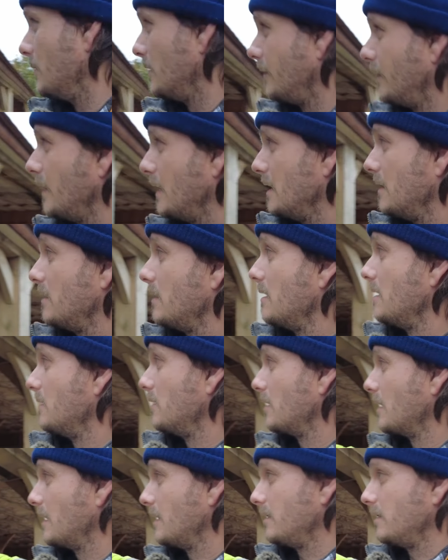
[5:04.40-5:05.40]
need to finish the
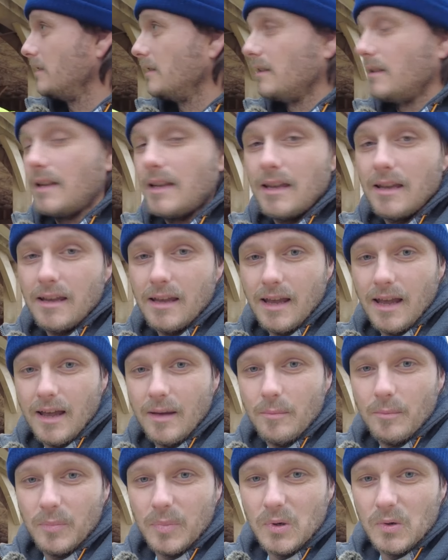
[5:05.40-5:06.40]
insulation in here
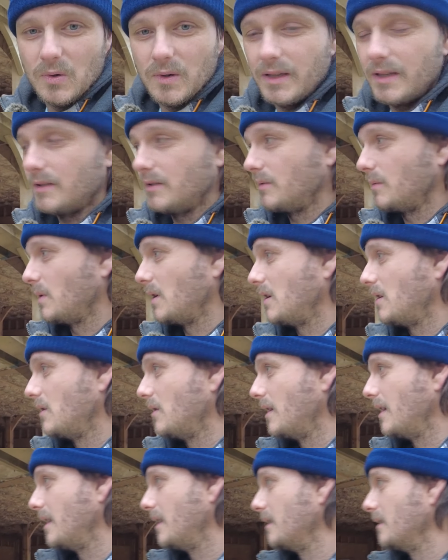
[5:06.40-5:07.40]
and board it as
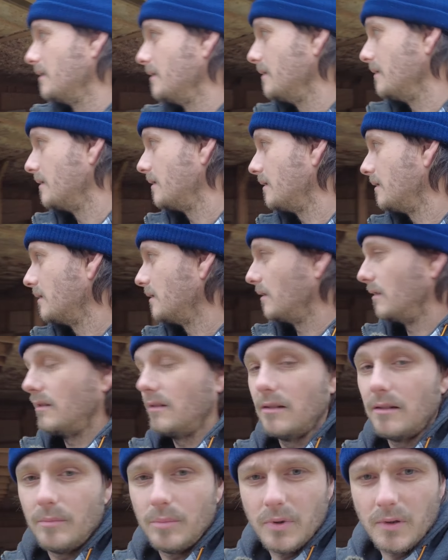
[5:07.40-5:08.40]
well, and
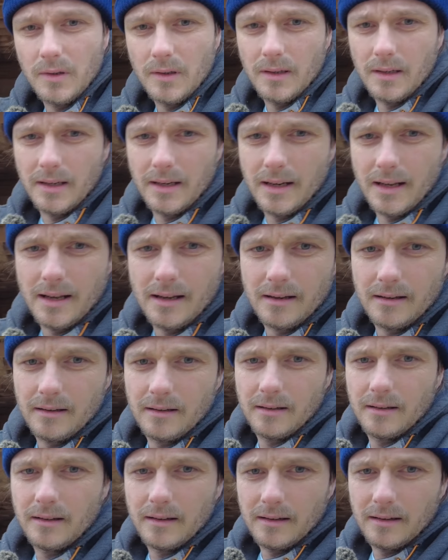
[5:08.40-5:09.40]
I'm going to put a
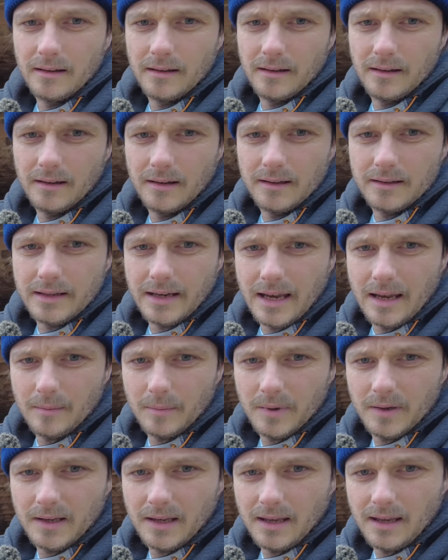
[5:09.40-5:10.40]

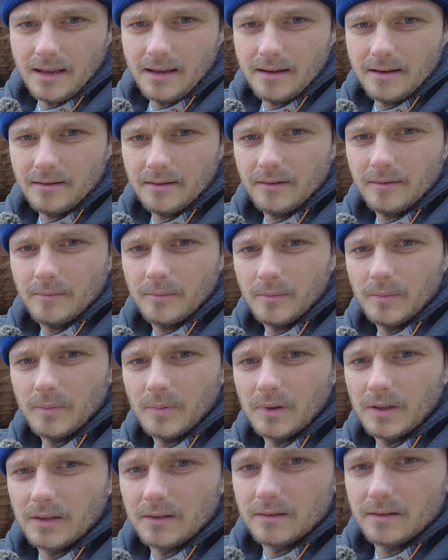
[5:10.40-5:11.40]
tap here
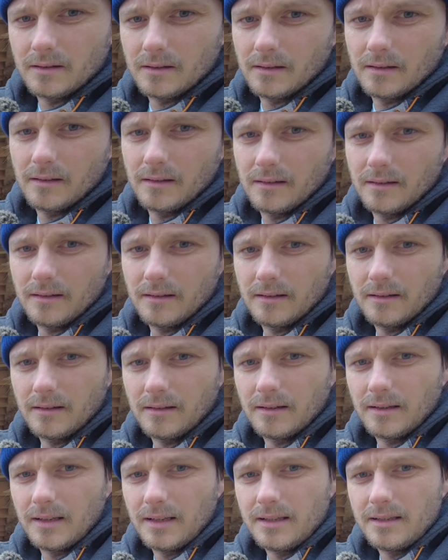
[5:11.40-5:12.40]
because
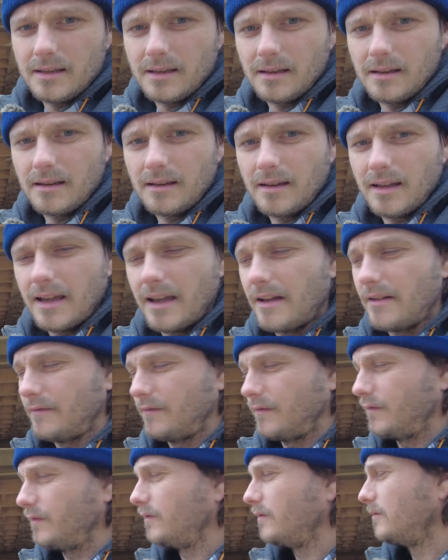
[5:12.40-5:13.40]
I need to
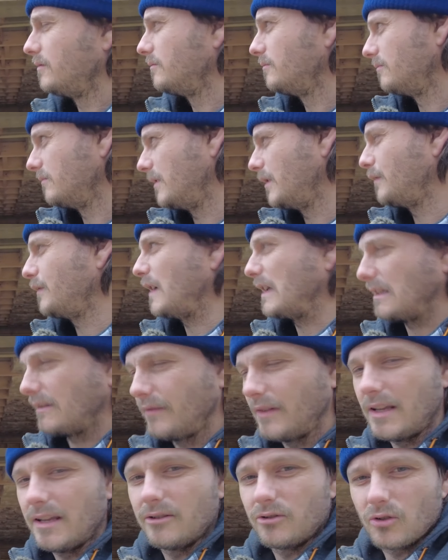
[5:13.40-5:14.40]
have
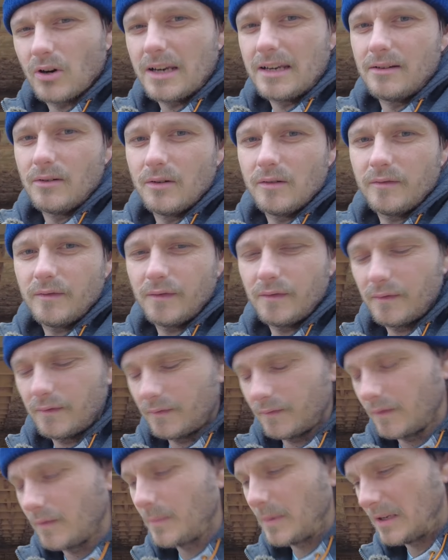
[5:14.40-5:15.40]
effectively a drain off
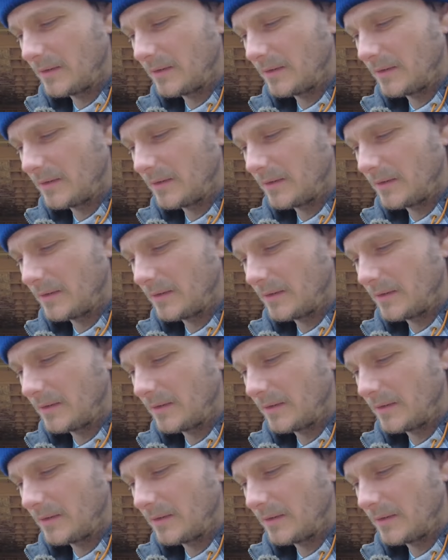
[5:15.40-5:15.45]
from